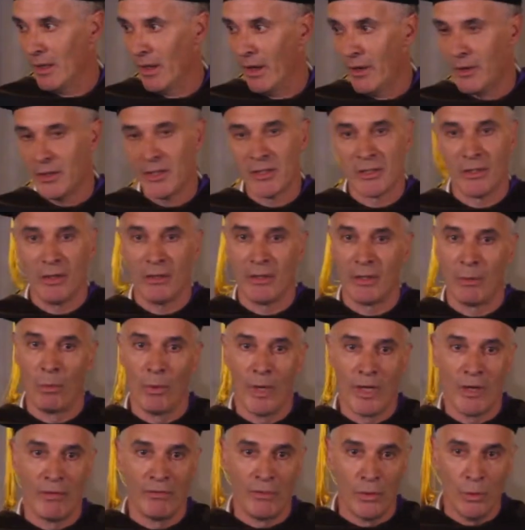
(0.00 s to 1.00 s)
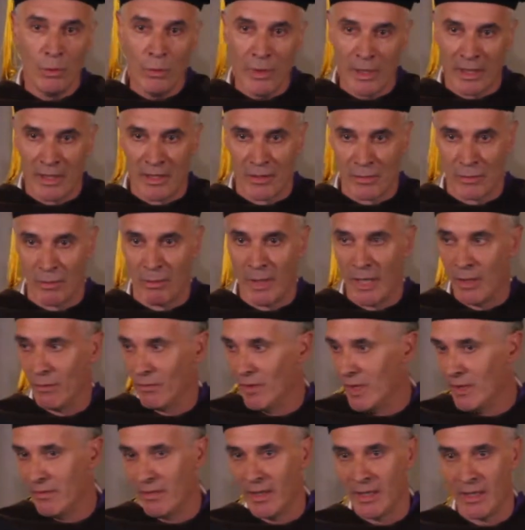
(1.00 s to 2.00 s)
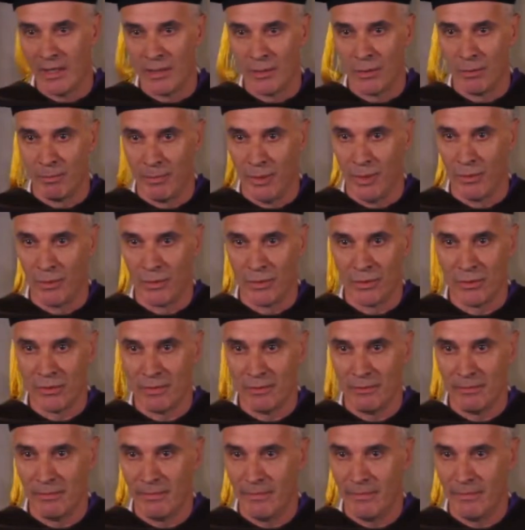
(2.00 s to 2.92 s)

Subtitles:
Art is not a way of doing, it's a way of living, I suppose.